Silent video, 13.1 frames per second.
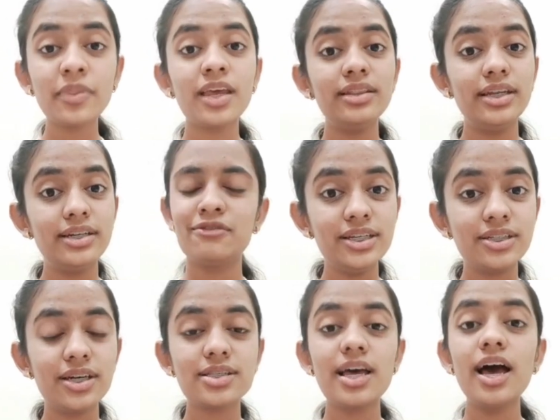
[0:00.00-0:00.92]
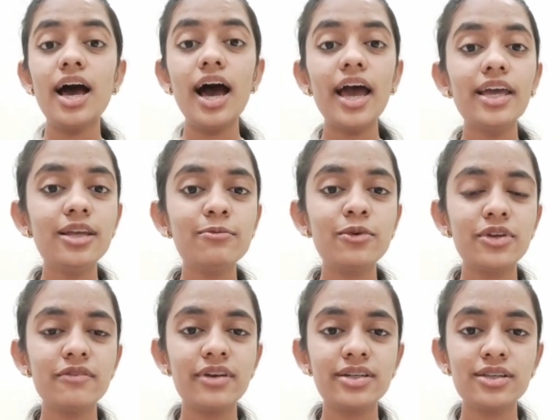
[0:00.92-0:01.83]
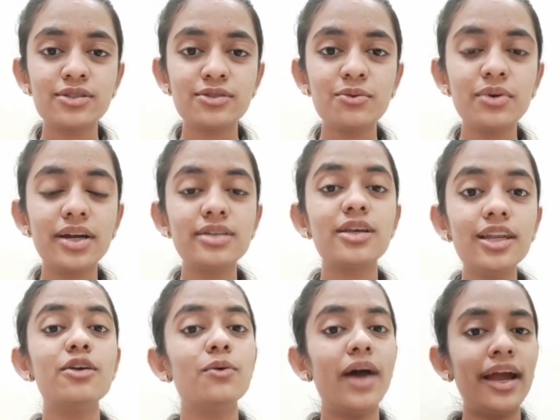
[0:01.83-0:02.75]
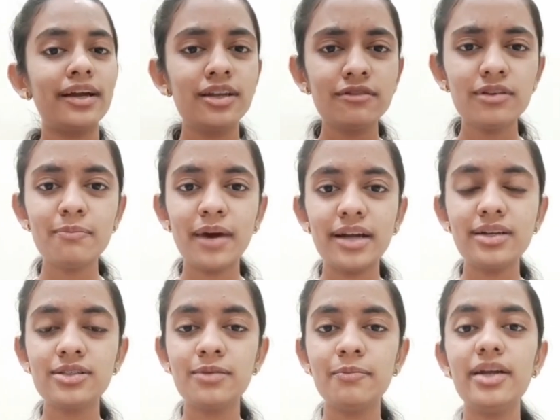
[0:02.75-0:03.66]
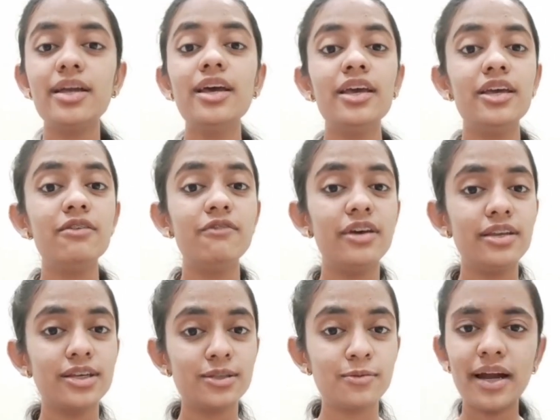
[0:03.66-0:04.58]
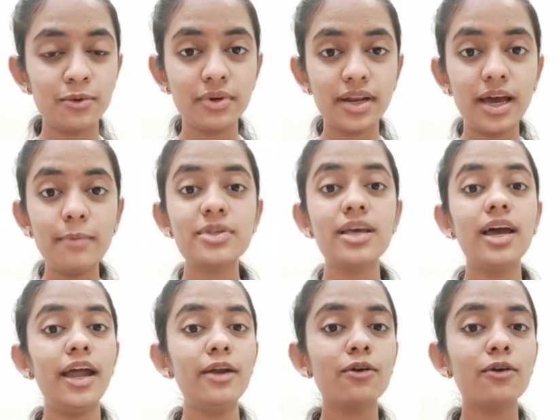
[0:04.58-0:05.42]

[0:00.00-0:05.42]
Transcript: The teachers highly motivate the students to actively participate in various programs and